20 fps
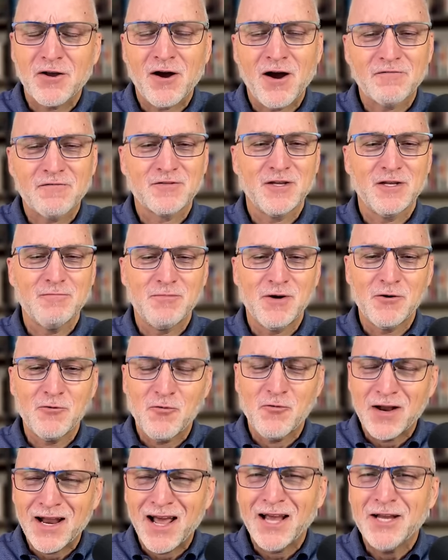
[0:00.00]
often, but
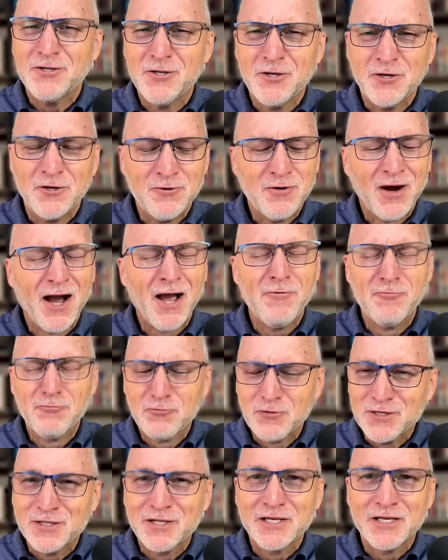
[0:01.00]
when I do, I
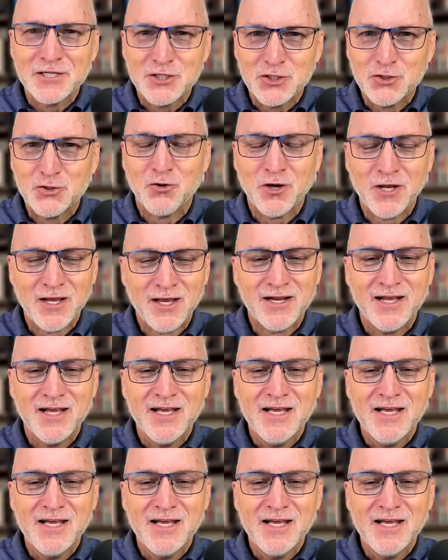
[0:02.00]
really enjoy it.